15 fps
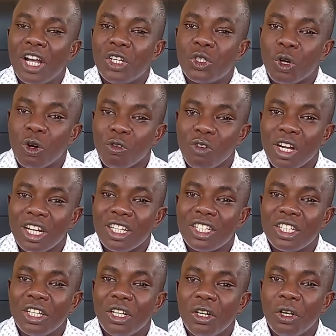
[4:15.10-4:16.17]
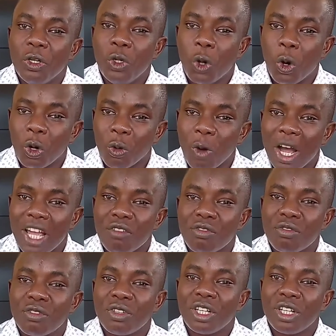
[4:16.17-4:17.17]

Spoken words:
Torvald's doll wife,